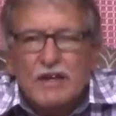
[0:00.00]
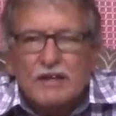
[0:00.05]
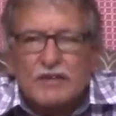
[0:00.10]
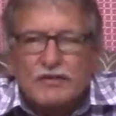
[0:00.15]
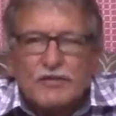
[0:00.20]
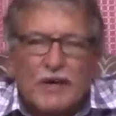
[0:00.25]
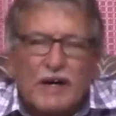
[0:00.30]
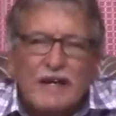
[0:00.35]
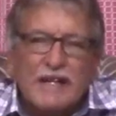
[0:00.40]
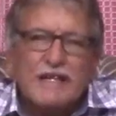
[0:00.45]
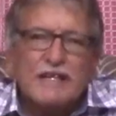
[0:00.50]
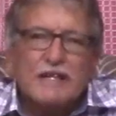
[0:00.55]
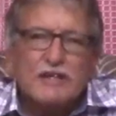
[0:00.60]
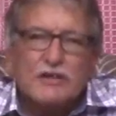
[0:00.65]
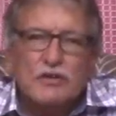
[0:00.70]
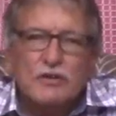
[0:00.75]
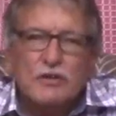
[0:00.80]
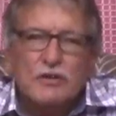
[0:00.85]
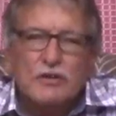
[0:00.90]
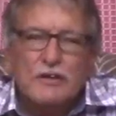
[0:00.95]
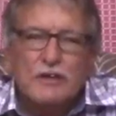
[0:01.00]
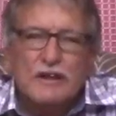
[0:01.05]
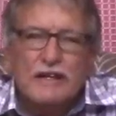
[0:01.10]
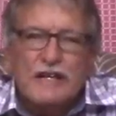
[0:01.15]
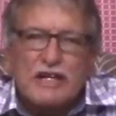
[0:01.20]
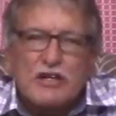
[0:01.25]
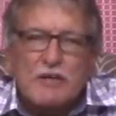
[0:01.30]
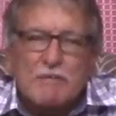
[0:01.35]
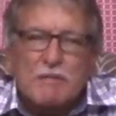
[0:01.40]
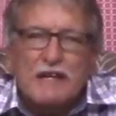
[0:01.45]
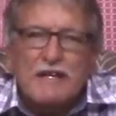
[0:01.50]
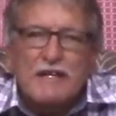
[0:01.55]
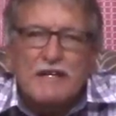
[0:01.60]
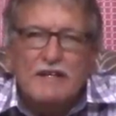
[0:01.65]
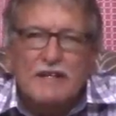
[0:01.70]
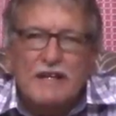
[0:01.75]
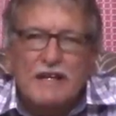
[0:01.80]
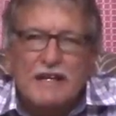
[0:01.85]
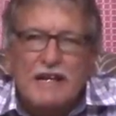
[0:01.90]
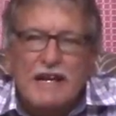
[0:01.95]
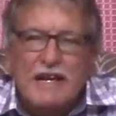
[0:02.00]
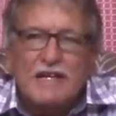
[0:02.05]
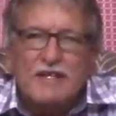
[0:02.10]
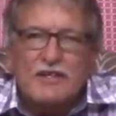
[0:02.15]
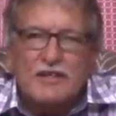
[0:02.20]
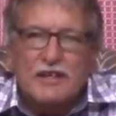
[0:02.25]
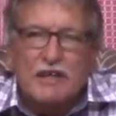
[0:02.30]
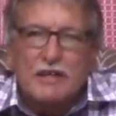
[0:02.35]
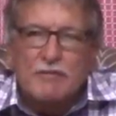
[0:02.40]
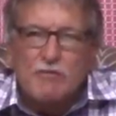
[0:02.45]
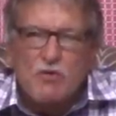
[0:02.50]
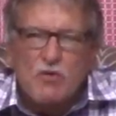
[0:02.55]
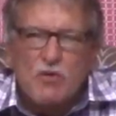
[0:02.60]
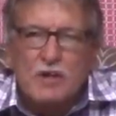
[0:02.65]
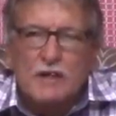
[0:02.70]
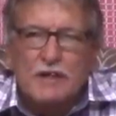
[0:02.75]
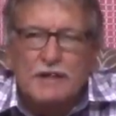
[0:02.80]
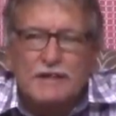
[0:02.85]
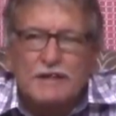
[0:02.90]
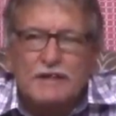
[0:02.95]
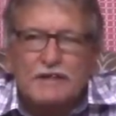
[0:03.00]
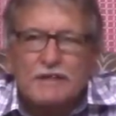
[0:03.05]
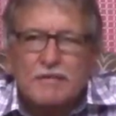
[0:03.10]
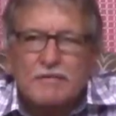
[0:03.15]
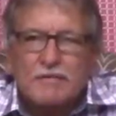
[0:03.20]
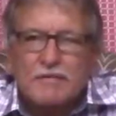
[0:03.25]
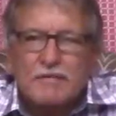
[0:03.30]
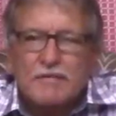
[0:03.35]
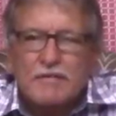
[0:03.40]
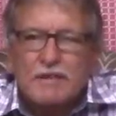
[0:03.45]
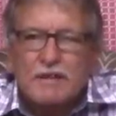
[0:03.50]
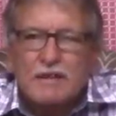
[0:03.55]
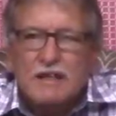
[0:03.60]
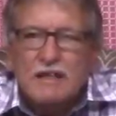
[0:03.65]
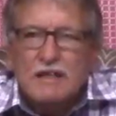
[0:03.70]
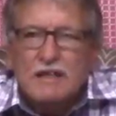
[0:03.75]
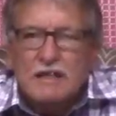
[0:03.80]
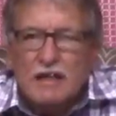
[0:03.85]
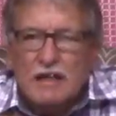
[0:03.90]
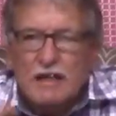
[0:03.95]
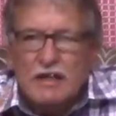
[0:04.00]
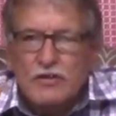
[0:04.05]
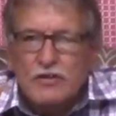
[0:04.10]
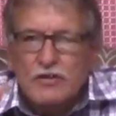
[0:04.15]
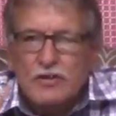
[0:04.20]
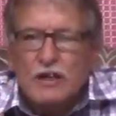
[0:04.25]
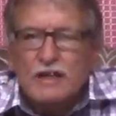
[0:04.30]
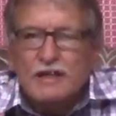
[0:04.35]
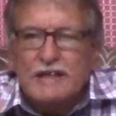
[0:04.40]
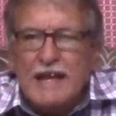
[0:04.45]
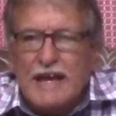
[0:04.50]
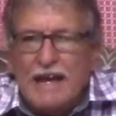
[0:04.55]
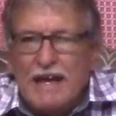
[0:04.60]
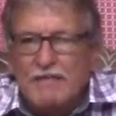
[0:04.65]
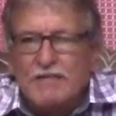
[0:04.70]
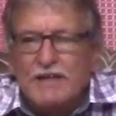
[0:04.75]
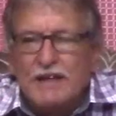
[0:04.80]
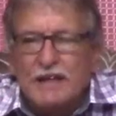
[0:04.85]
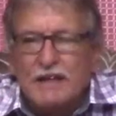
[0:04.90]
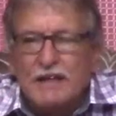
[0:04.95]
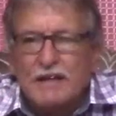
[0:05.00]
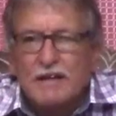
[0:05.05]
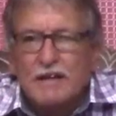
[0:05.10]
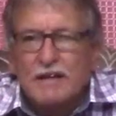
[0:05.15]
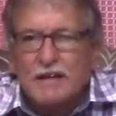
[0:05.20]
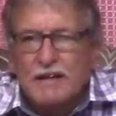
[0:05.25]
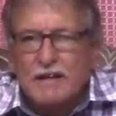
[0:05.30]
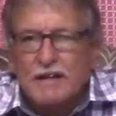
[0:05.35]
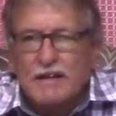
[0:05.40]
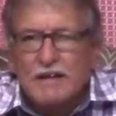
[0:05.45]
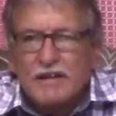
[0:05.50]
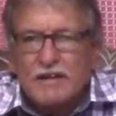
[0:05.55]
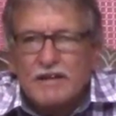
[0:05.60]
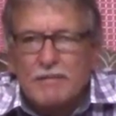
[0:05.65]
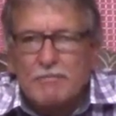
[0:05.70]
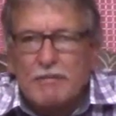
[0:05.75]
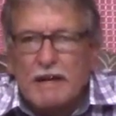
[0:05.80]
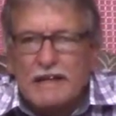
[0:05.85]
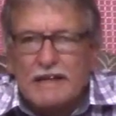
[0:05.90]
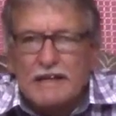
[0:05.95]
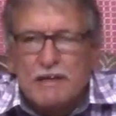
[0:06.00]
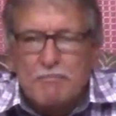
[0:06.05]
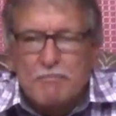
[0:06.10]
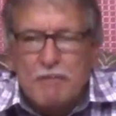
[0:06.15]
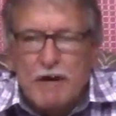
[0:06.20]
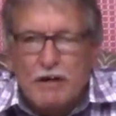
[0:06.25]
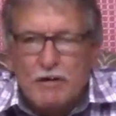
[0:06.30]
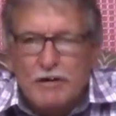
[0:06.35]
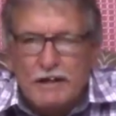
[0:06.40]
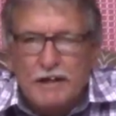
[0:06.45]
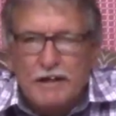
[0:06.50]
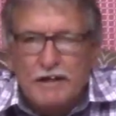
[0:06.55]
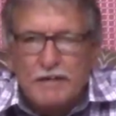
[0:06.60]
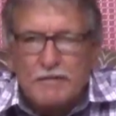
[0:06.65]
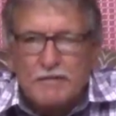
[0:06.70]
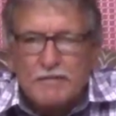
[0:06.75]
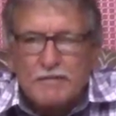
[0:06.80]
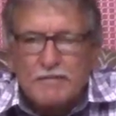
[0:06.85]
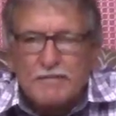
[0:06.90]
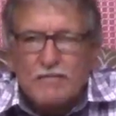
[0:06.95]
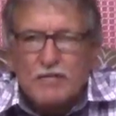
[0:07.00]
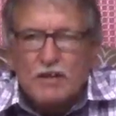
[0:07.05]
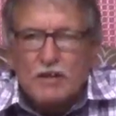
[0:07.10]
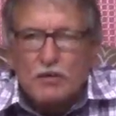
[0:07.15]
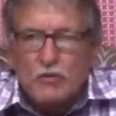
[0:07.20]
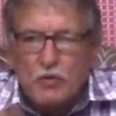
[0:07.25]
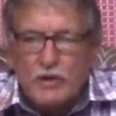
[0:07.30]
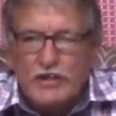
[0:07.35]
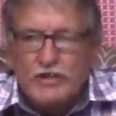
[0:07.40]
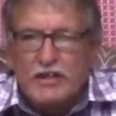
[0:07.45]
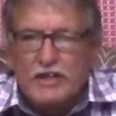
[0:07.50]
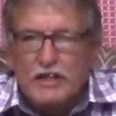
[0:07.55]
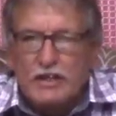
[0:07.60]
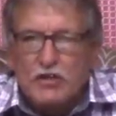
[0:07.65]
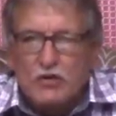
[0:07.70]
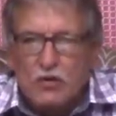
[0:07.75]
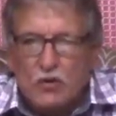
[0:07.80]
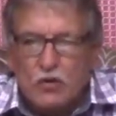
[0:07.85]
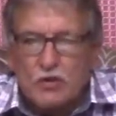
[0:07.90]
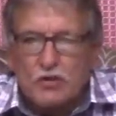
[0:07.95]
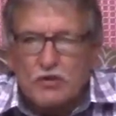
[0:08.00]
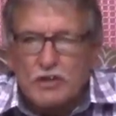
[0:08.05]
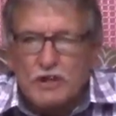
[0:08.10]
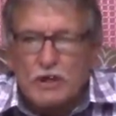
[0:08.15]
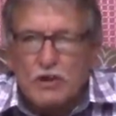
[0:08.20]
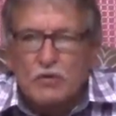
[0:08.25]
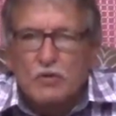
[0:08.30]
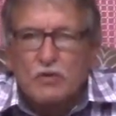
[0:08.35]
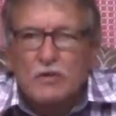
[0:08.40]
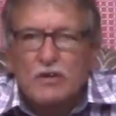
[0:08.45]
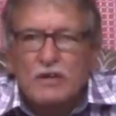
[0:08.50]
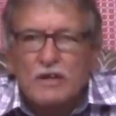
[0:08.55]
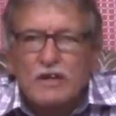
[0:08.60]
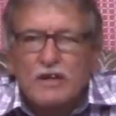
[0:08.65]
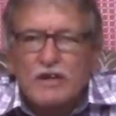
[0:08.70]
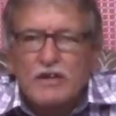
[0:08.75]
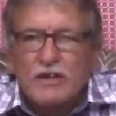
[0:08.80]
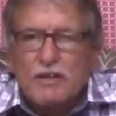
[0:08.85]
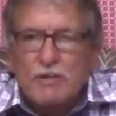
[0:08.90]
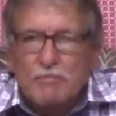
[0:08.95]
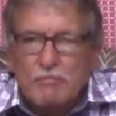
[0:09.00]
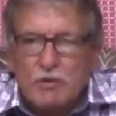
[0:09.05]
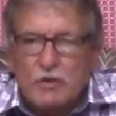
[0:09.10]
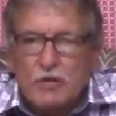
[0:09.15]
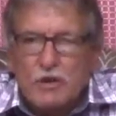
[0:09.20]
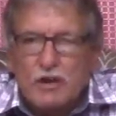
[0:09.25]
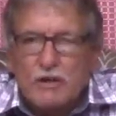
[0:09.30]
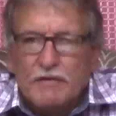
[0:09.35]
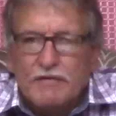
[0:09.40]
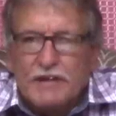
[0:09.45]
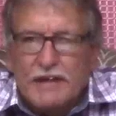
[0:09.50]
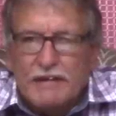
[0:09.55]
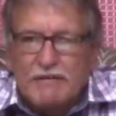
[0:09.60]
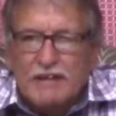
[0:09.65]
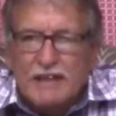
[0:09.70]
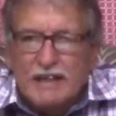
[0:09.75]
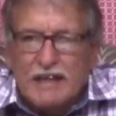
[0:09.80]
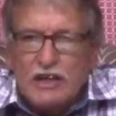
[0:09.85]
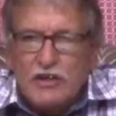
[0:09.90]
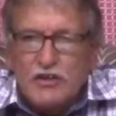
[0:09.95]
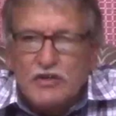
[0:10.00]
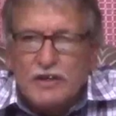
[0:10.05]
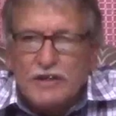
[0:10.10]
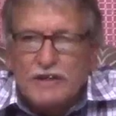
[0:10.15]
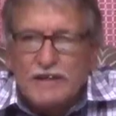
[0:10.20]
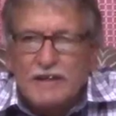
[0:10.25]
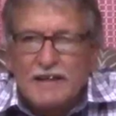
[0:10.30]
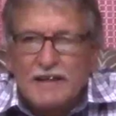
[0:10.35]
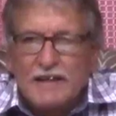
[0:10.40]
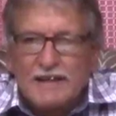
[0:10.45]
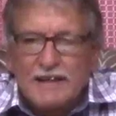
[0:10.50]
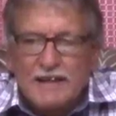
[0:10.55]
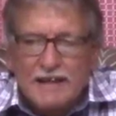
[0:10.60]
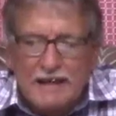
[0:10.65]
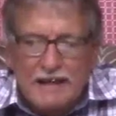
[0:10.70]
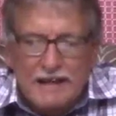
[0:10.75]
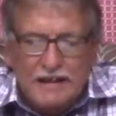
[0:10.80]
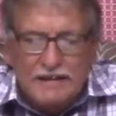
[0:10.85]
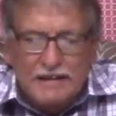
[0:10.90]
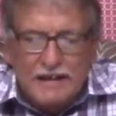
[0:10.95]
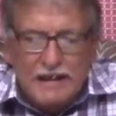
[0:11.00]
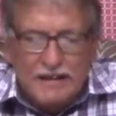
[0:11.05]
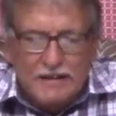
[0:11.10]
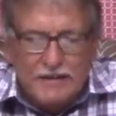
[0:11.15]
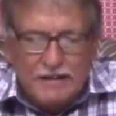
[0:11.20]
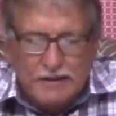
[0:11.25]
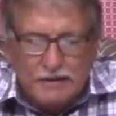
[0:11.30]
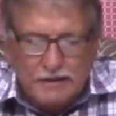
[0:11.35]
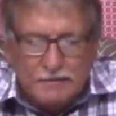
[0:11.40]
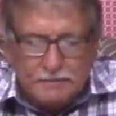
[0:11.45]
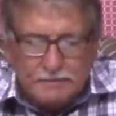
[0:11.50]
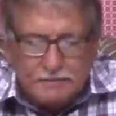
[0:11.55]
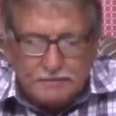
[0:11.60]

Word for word: trying to explain the end time word is like not having the baking powder, which is also the book of Revelation and Daniel.